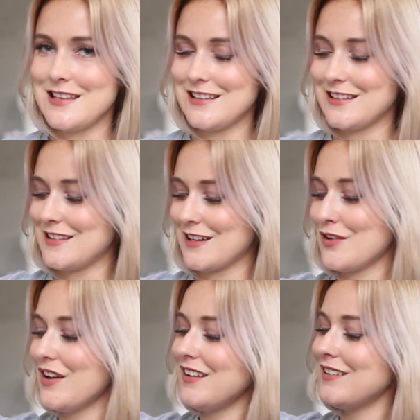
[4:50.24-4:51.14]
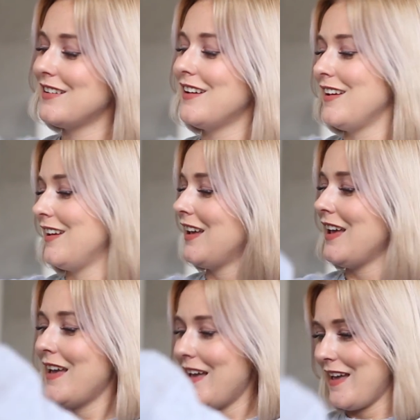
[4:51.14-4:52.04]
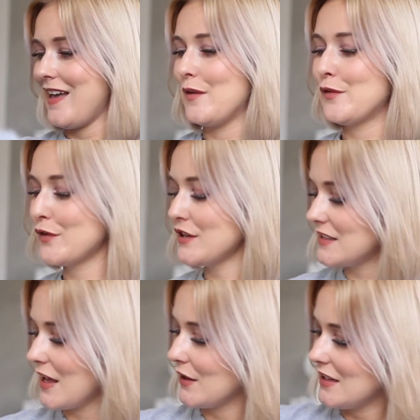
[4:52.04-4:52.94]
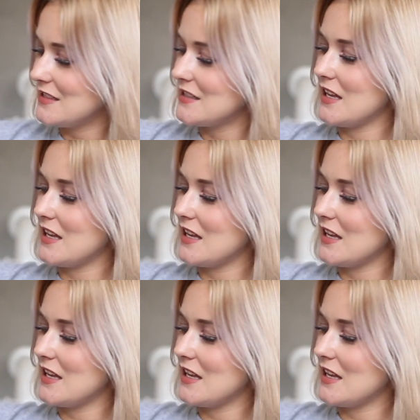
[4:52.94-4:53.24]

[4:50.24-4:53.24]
Gina Tricot. First out is